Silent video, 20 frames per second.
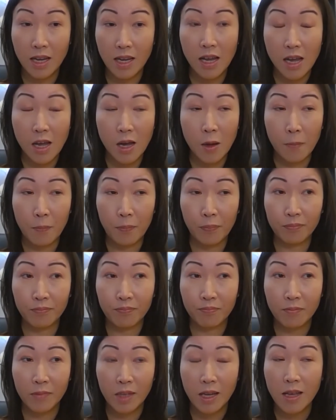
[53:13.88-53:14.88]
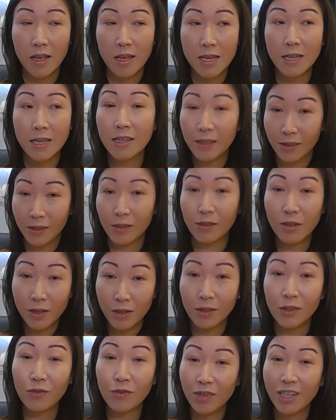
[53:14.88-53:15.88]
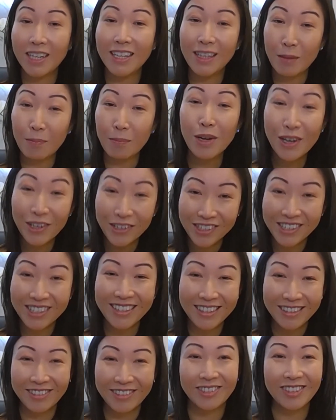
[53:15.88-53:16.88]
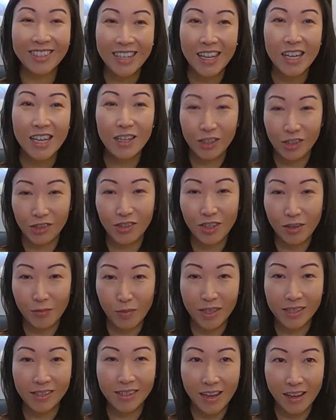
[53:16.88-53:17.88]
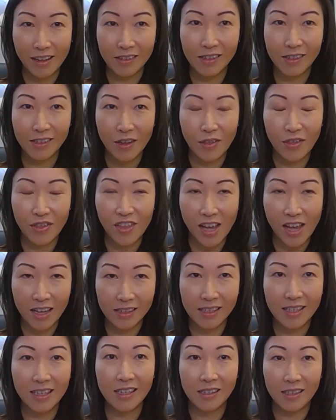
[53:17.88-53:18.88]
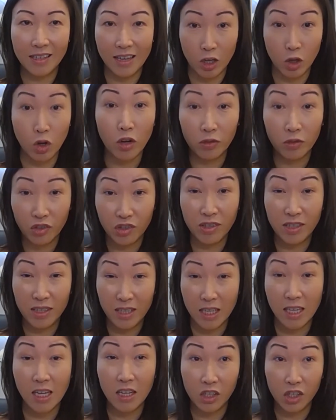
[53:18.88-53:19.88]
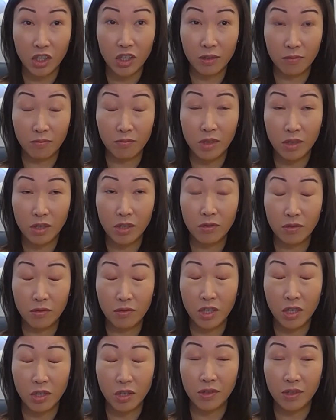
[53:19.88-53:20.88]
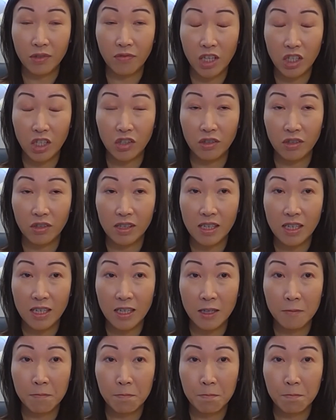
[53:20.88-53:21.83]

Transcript: Um, it, is, it is really the personal history of breast cancer that is a contraindication to the use of HRT.